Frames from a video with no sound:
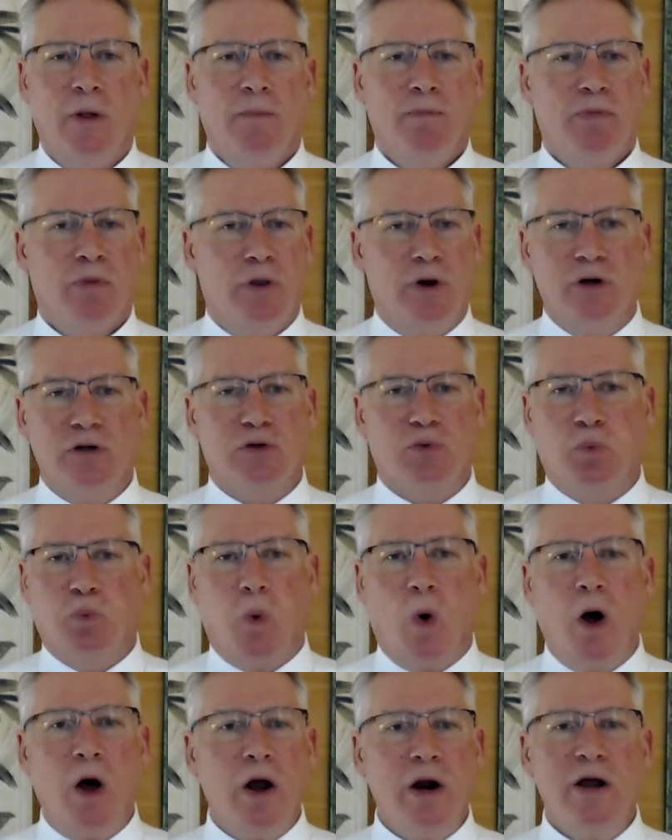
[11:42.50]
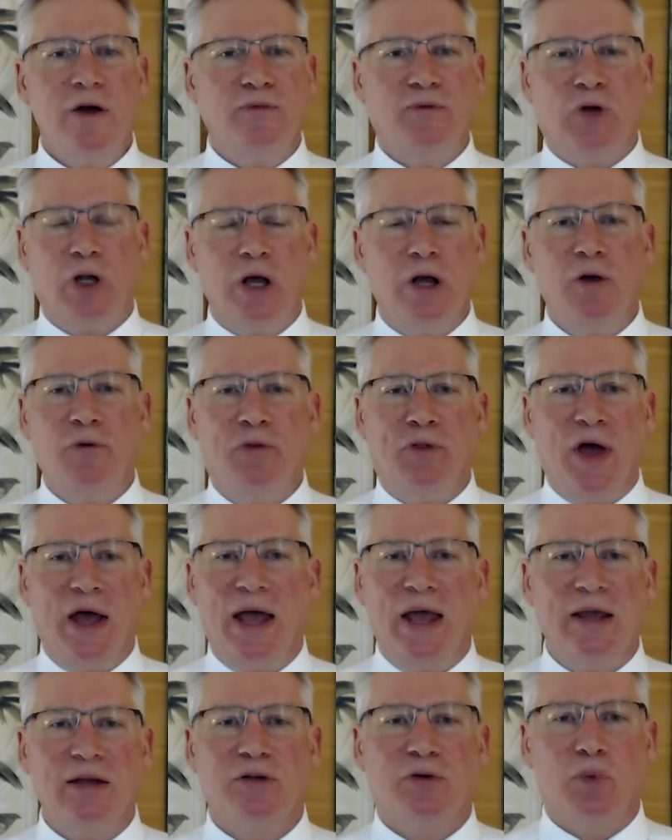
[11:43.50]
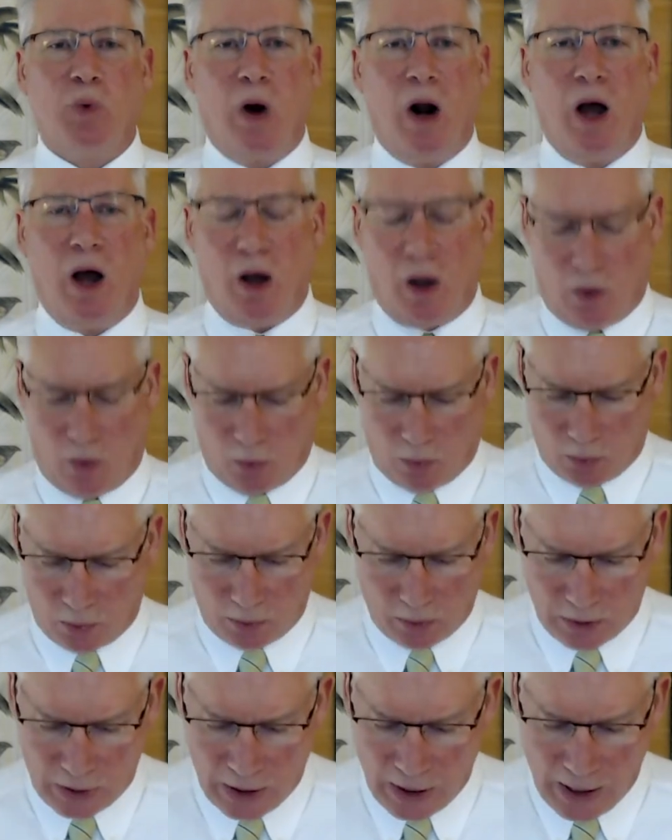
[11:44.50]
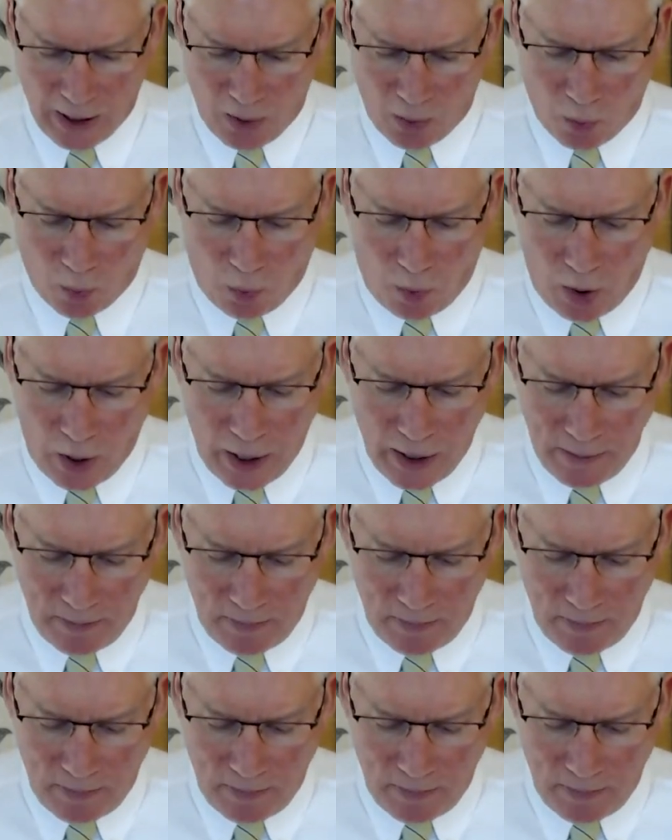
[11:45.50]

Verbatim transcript: there's one of two things wrong. One